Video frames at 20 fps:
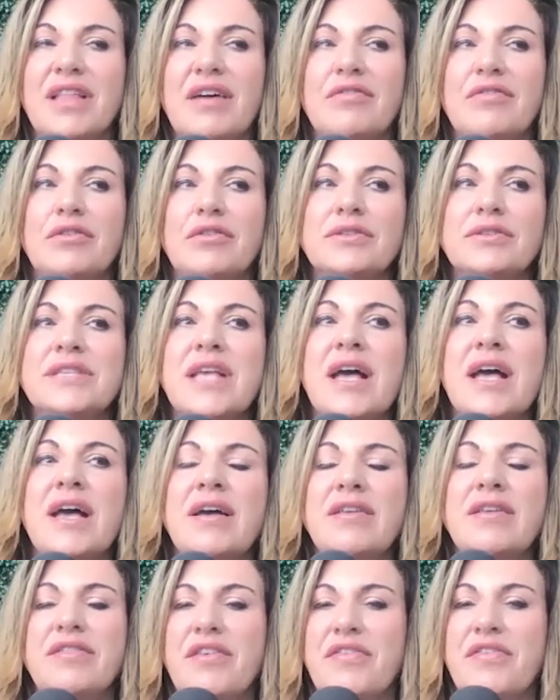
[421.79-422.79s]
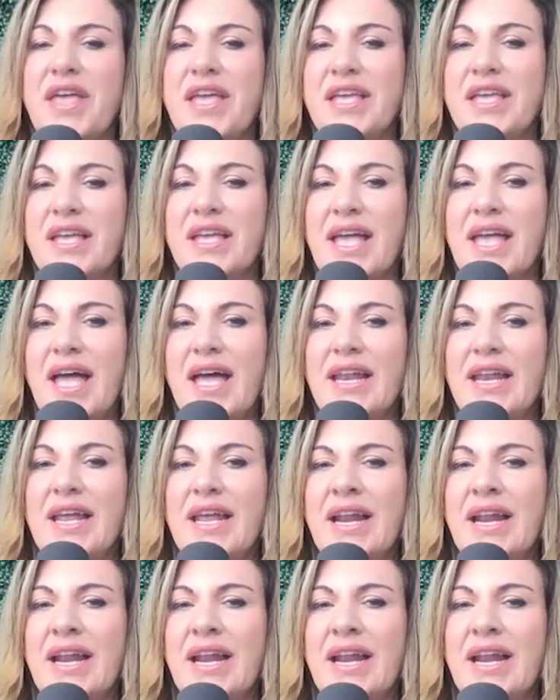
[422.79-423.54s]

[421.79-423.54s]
levels that they can get.